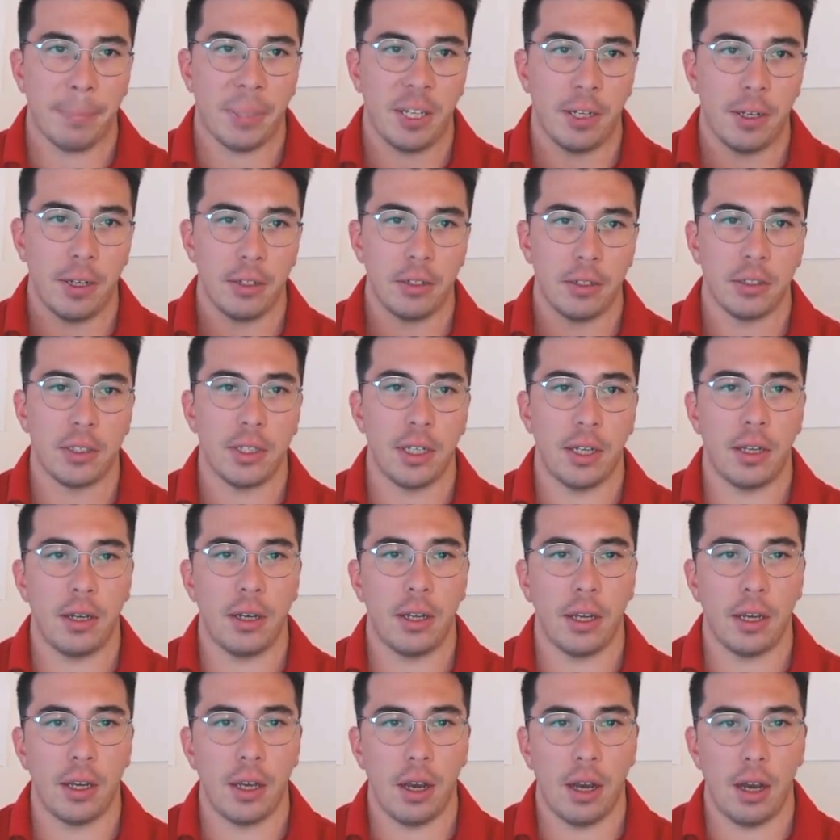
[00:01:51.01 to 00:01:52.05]
an
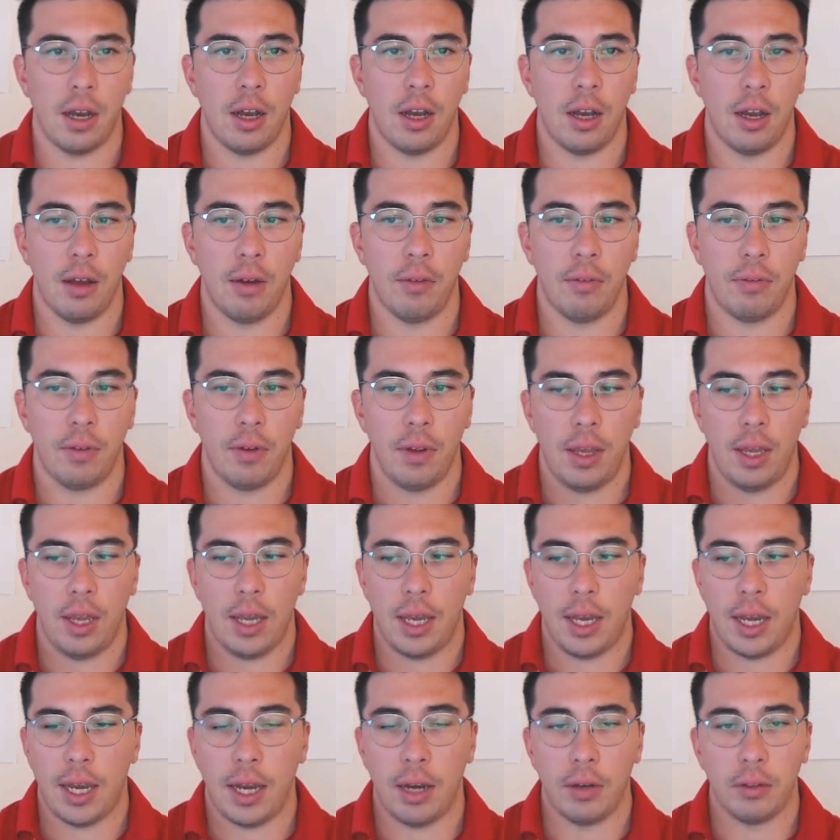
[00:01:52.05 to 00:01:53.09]
understanding of
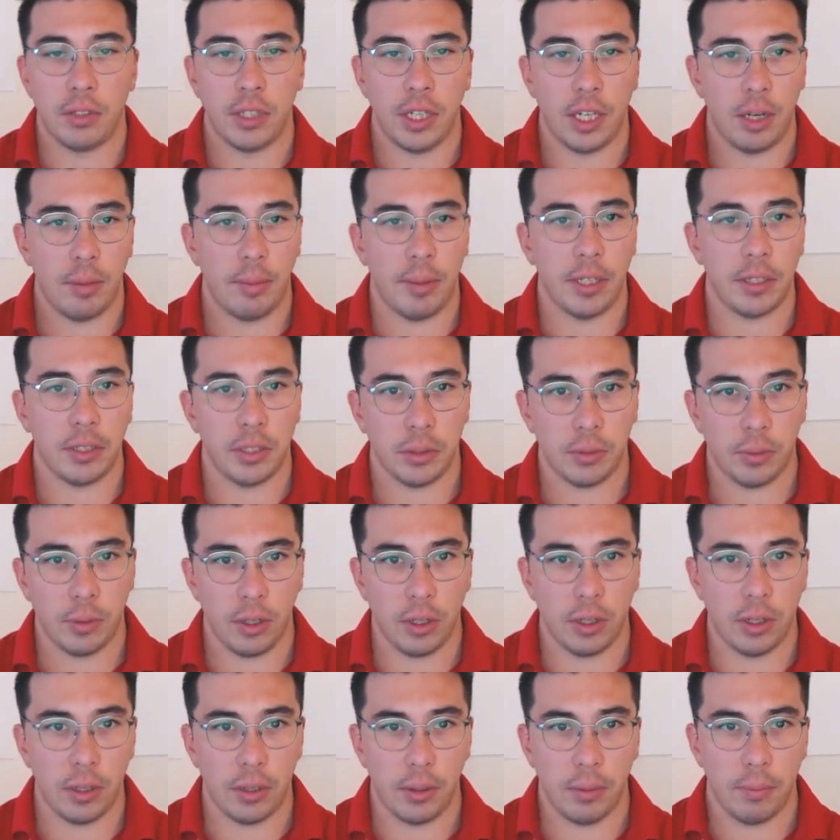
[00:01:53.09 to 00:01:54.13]
how databases
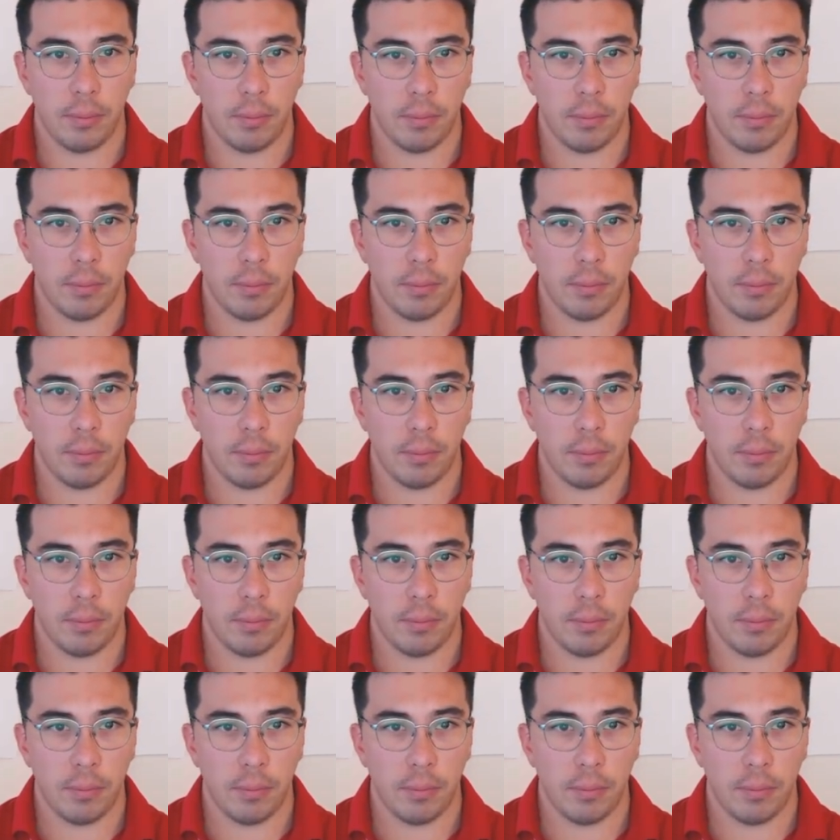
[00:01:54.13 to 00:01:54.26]
work,